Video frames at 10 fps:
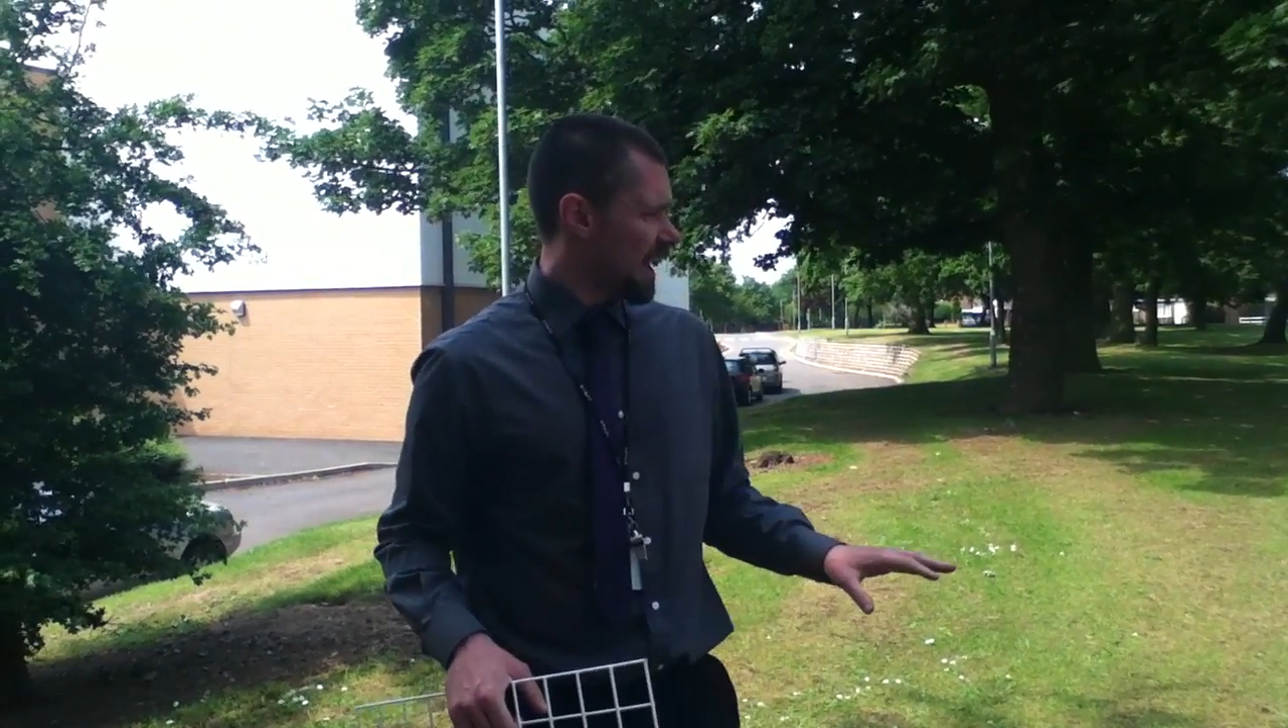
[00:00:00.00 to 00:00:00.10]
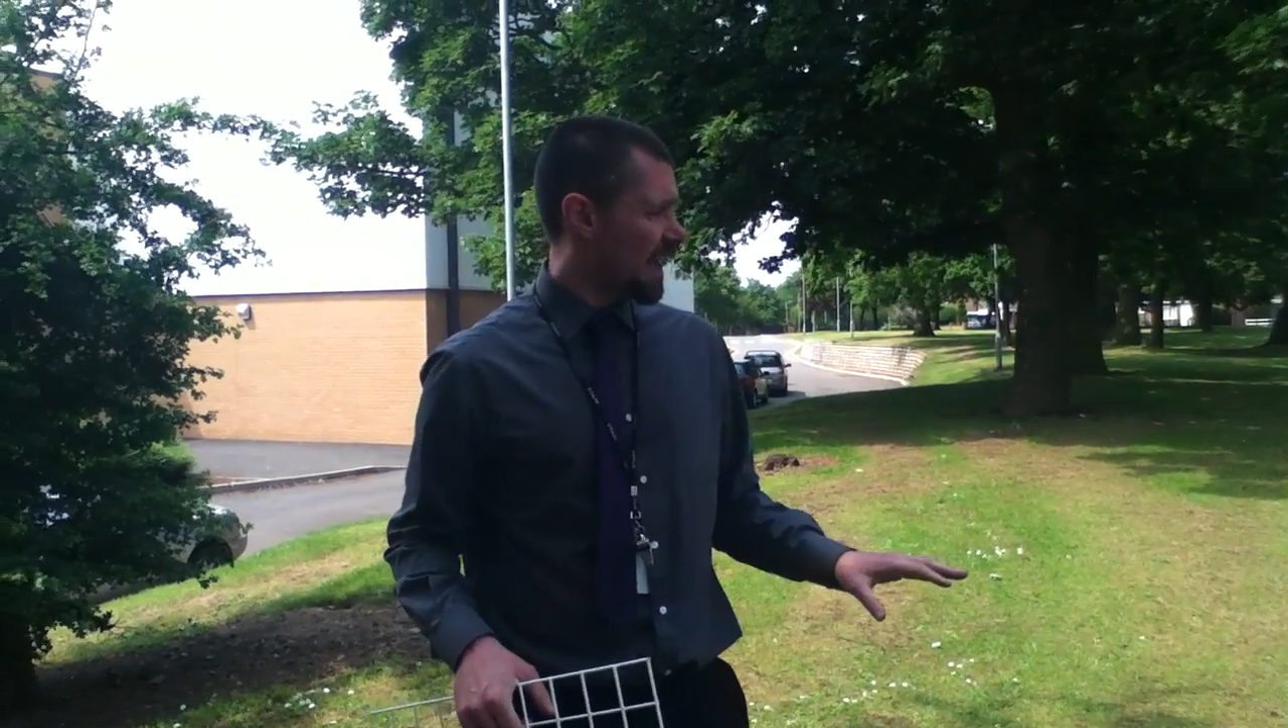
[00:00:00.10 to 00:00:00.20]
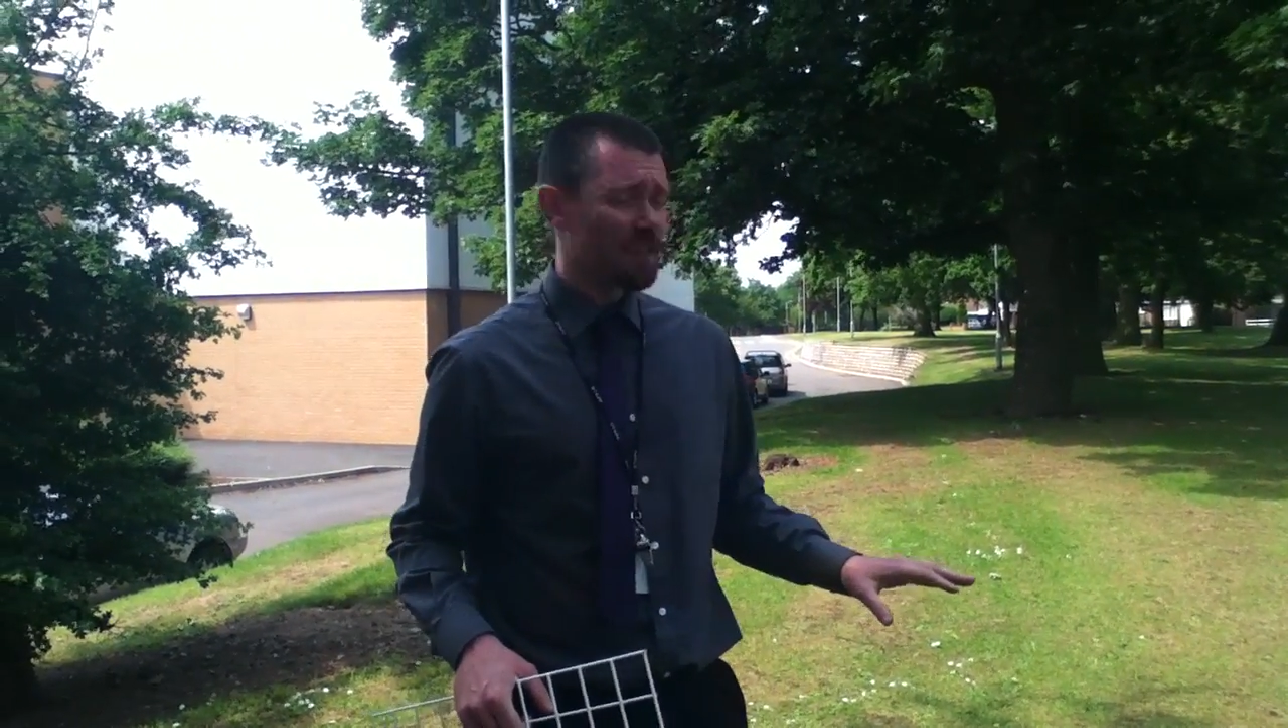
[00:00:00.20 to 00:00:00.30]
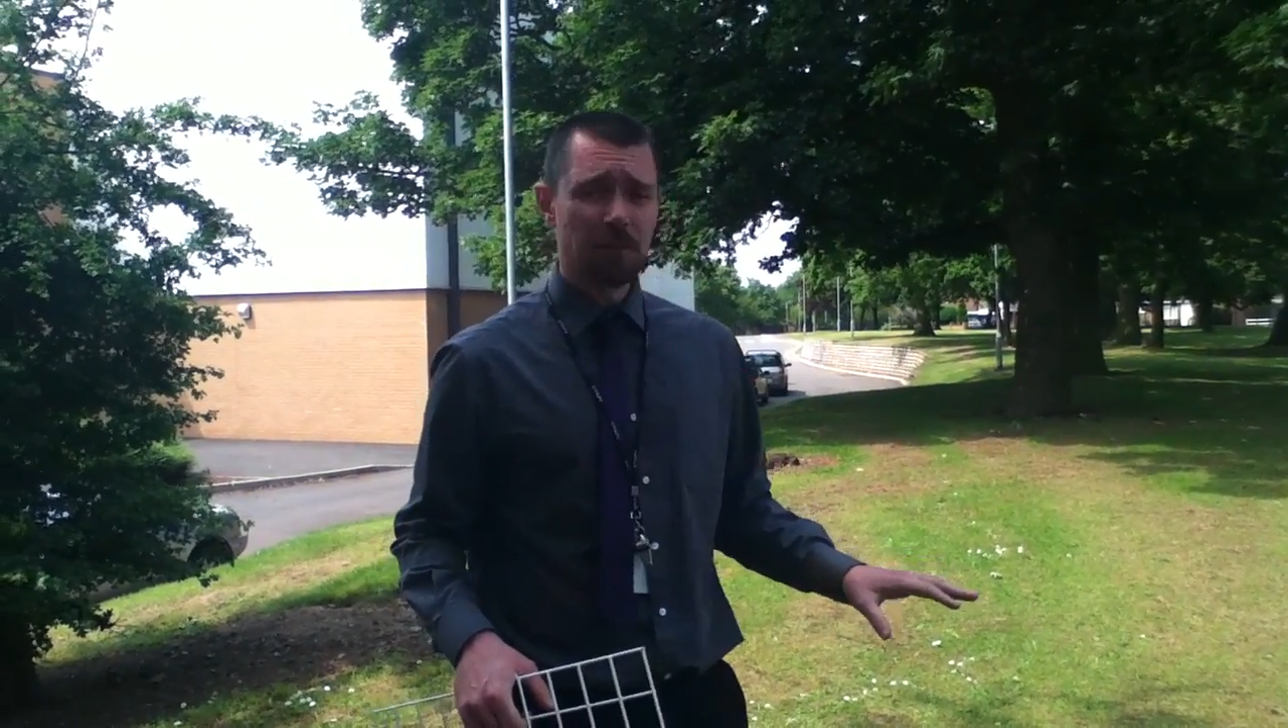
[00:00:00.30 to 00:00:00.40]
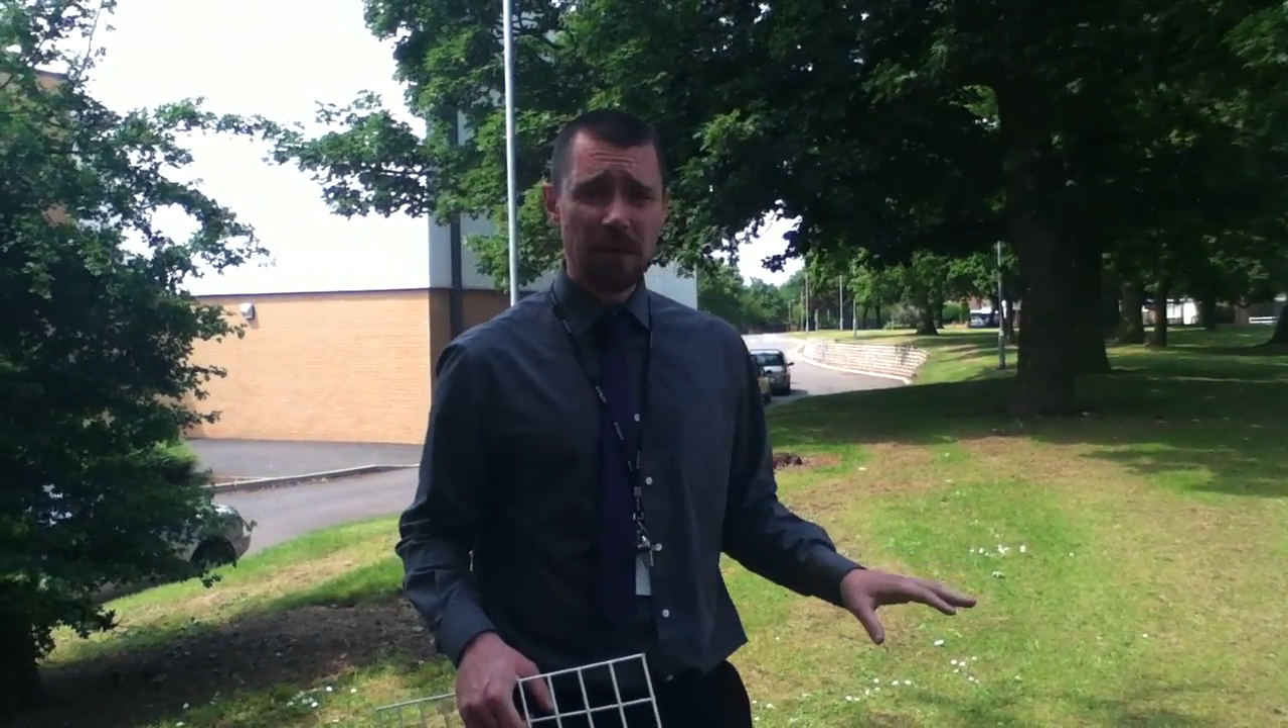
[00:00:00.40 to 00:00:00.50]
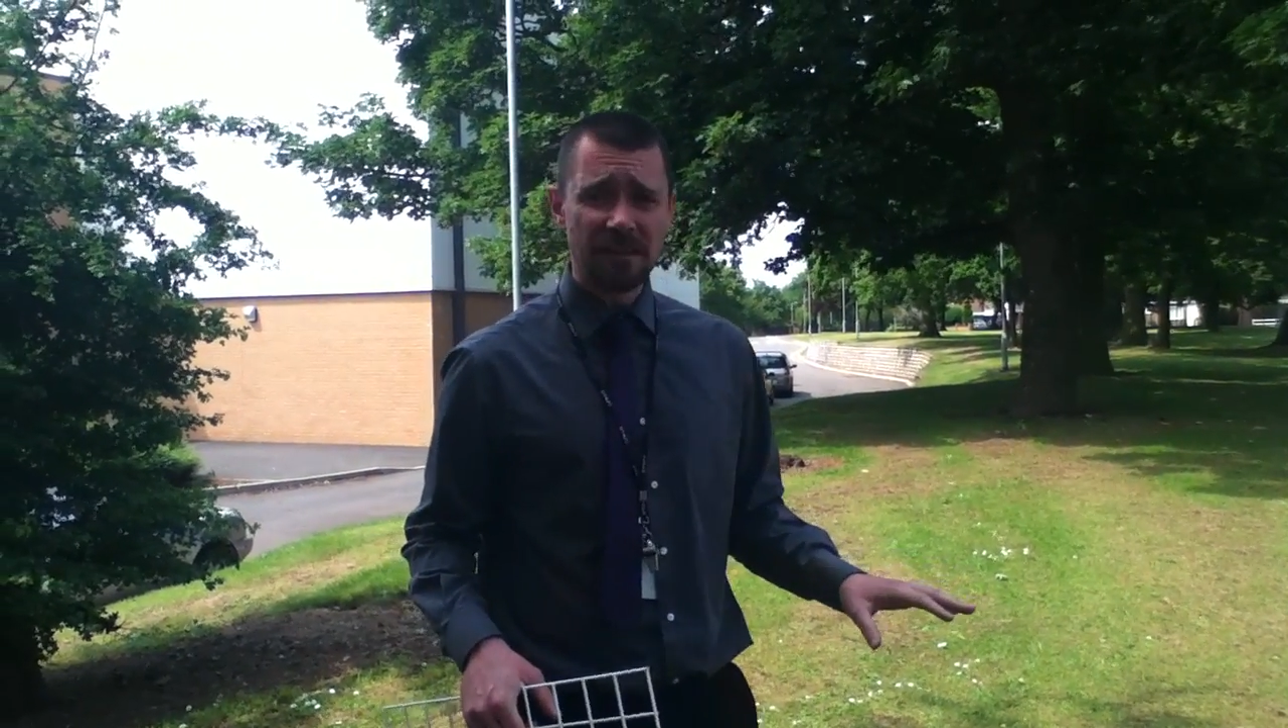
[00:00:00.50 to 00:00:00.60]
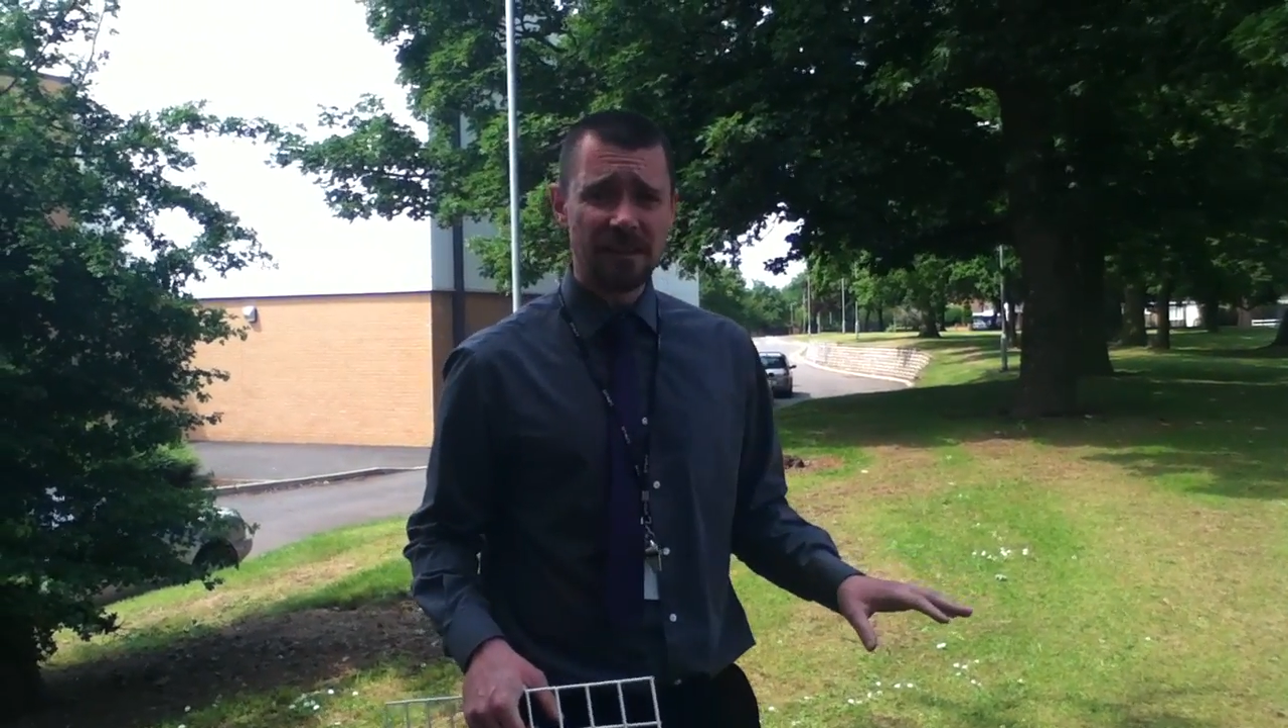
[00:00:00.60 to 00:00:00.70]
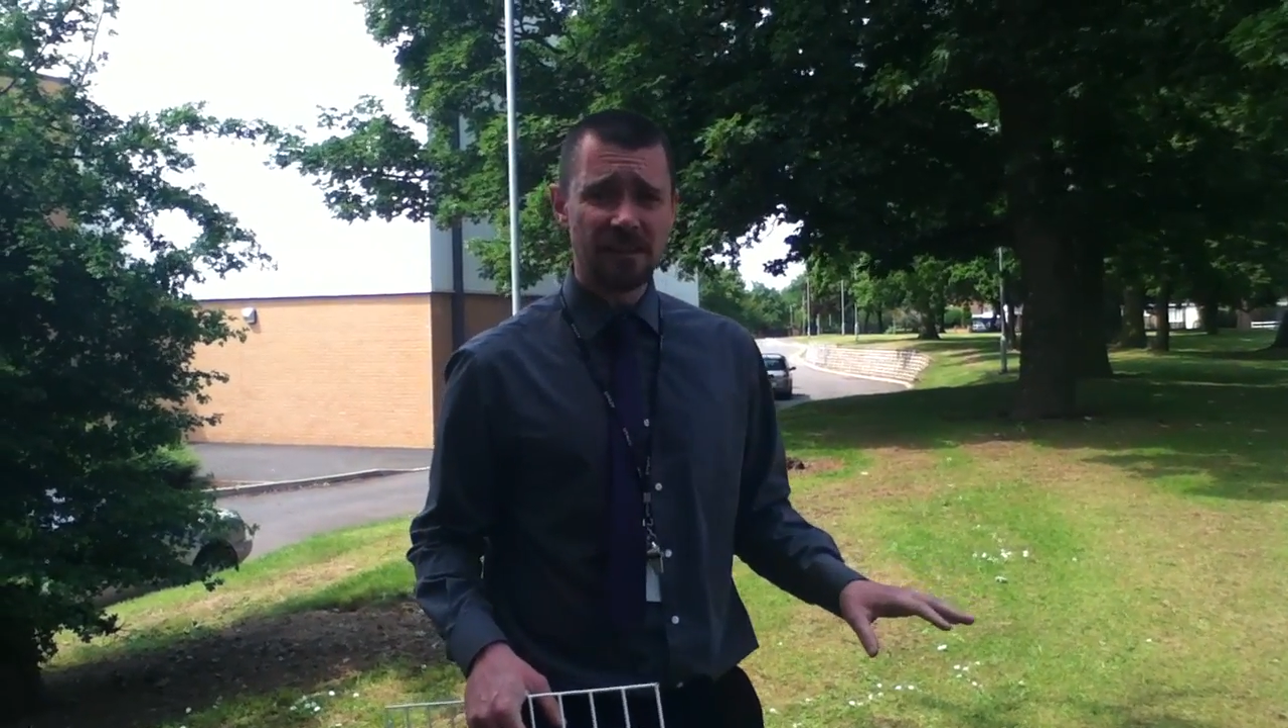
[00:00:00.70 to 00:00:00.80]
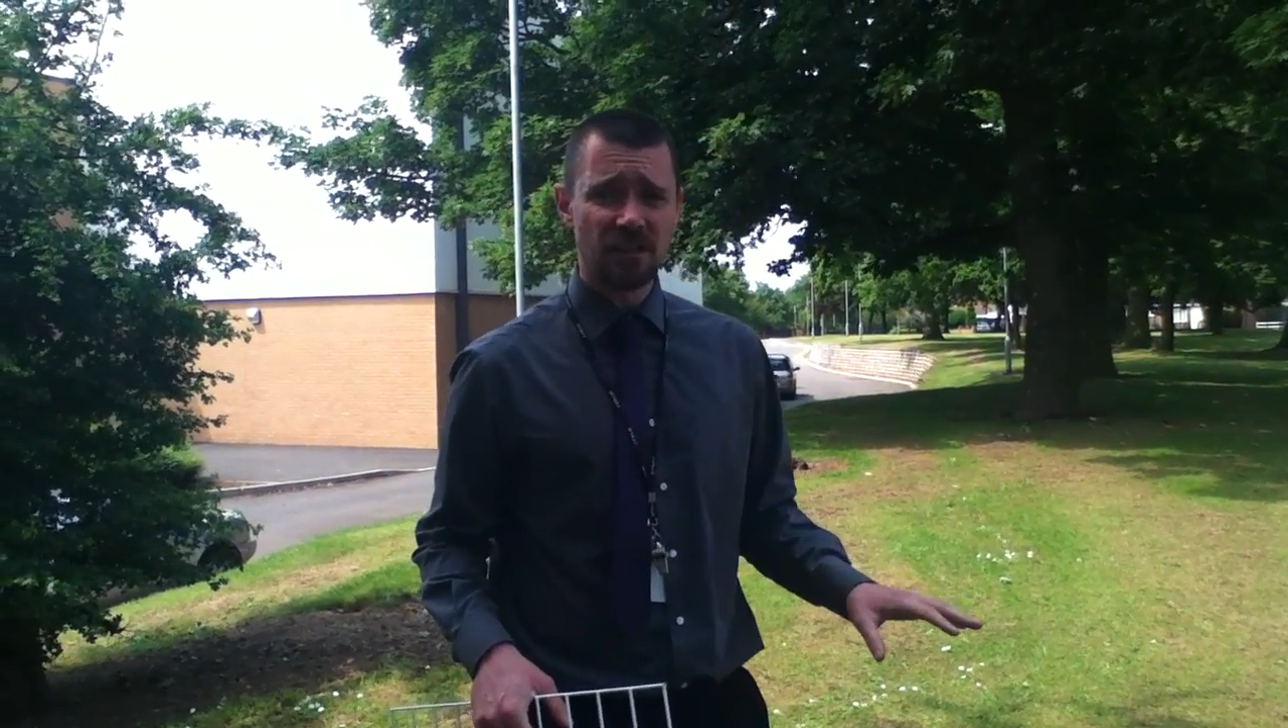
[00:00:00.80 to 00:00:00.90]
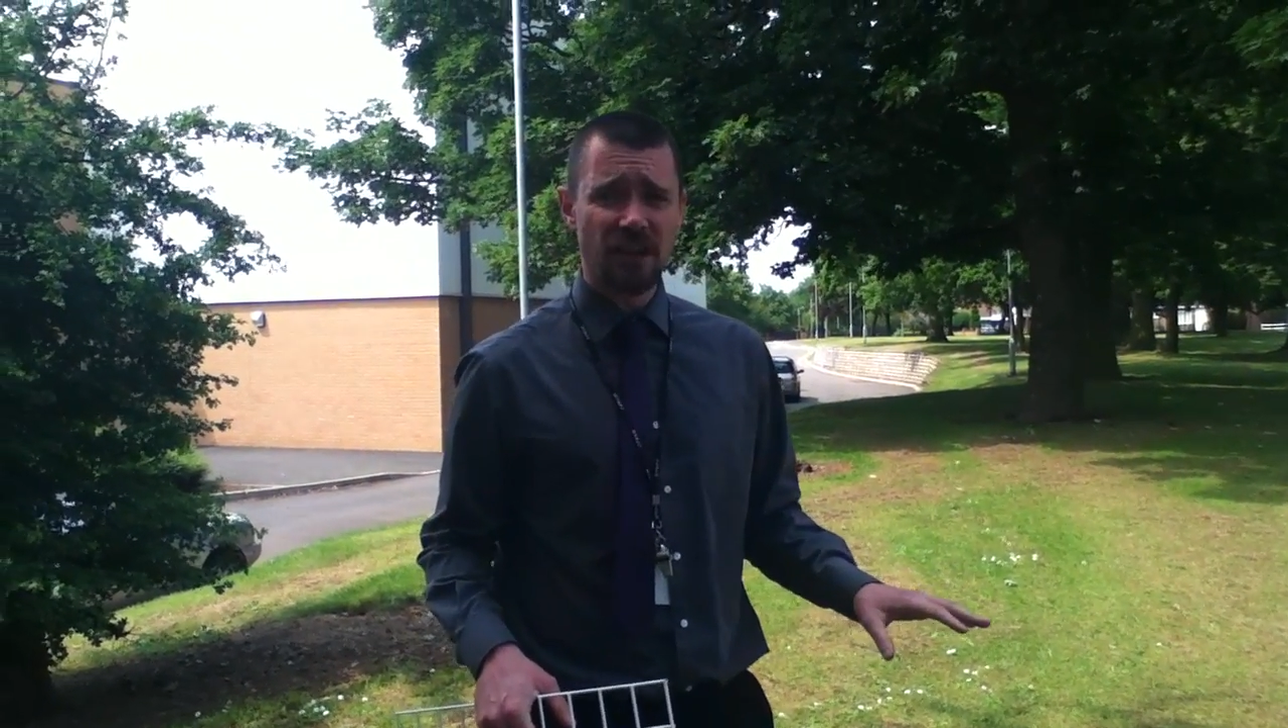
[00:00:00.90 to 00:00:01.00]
uh, species